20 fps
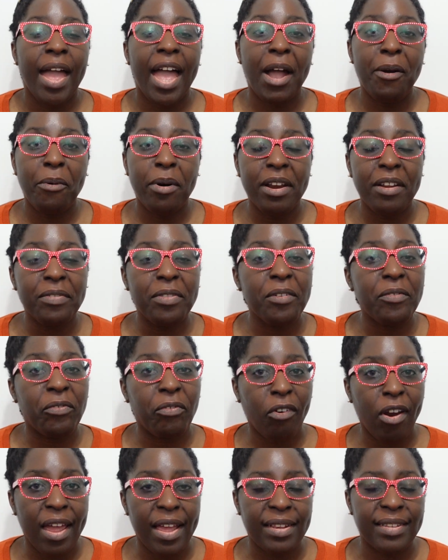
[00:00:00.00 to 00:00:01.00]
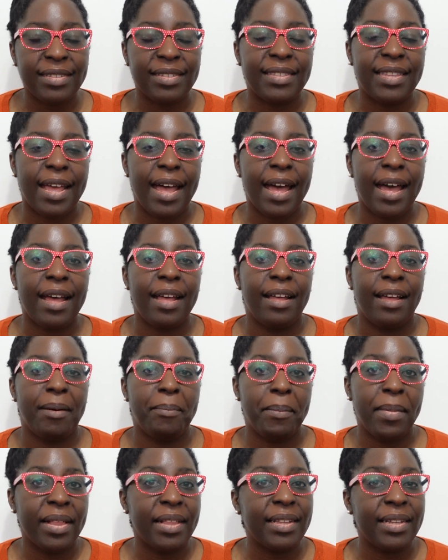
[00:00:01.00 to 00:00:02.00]
And one of the friends that
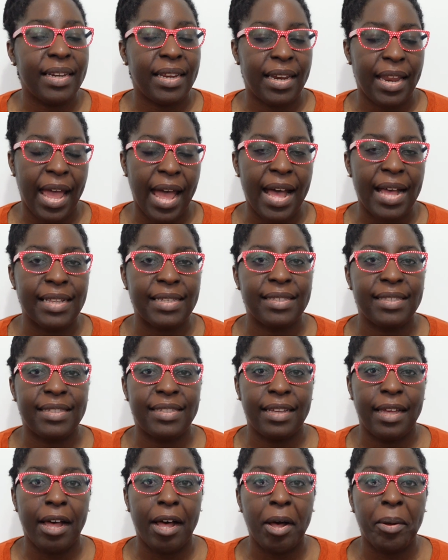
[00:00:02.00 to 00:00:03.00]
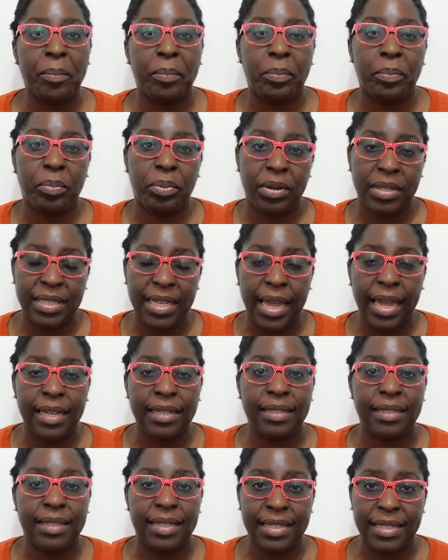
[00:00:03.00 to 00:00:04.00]
melanin has to help
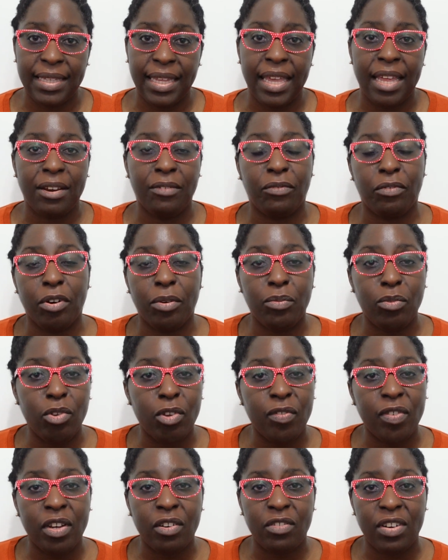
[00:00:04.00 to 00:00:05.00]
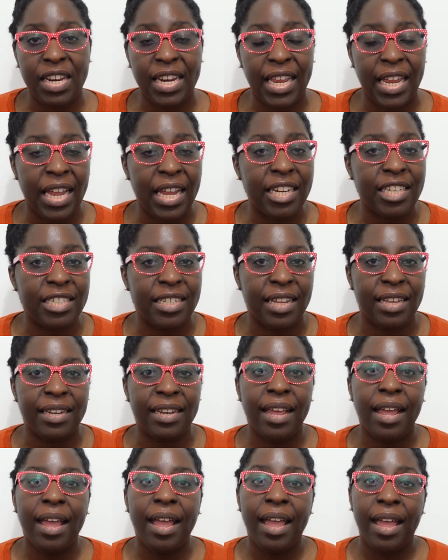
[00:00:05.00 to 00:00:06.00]
protect the skin from UV radiation
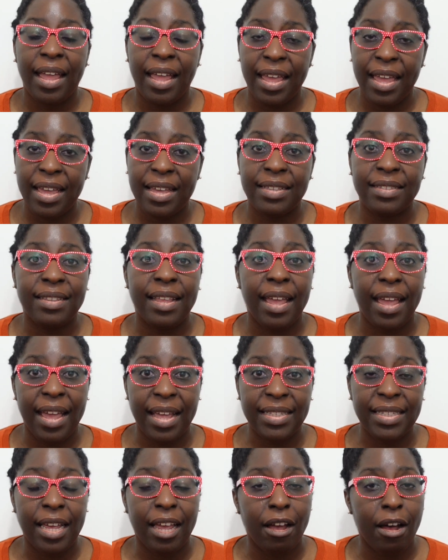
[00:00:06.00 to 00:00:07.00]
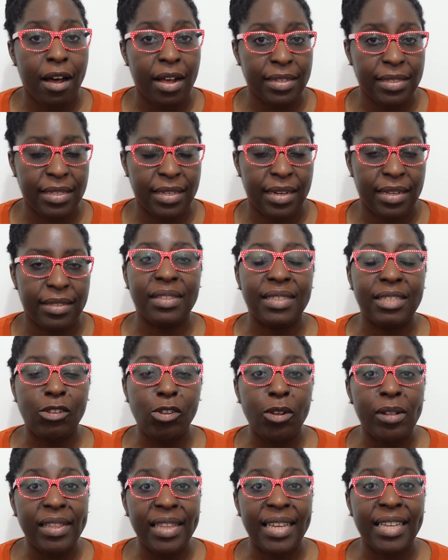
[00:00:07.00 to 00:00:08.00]
is antioxidants.
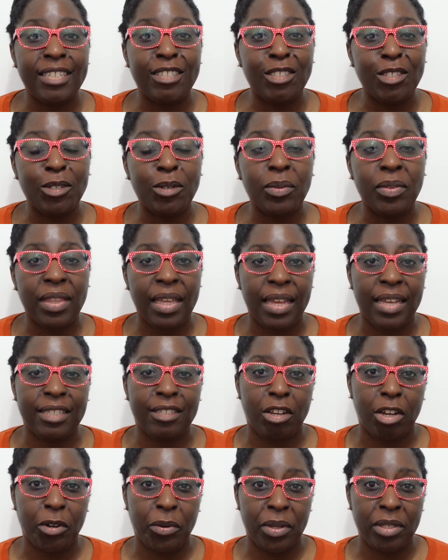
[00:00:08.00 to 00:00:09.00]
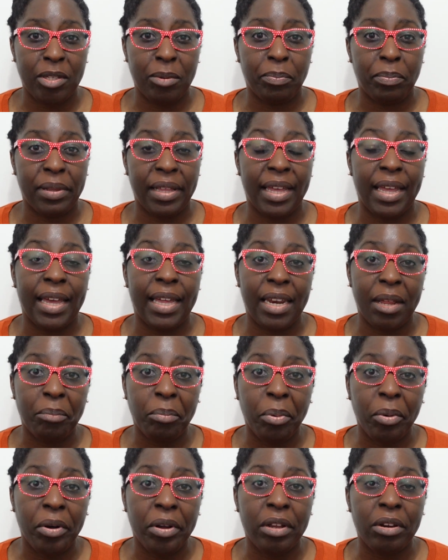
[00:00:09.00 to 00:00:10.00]
So these two things are going to play an
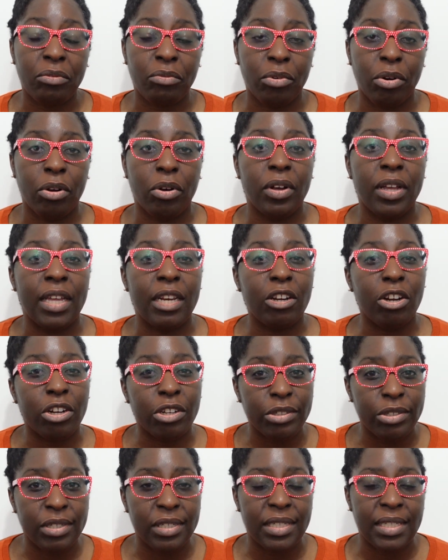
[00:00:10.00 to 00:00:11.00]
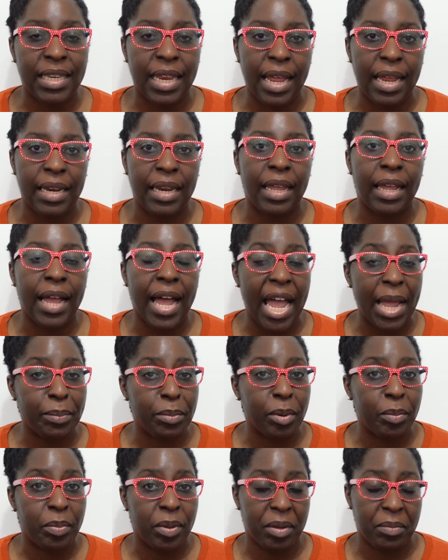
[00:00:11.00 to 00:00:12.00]
important role in understanding
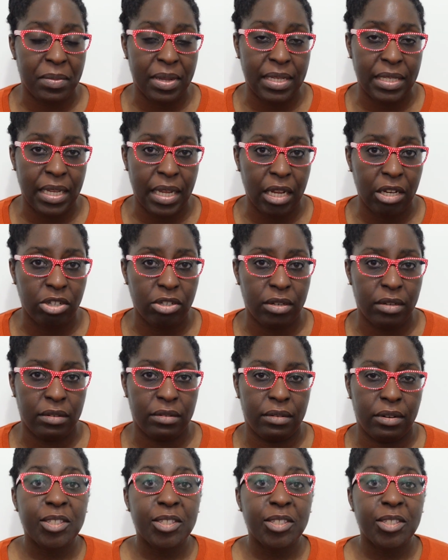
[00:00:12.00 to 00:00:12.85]
hyperpigmentation.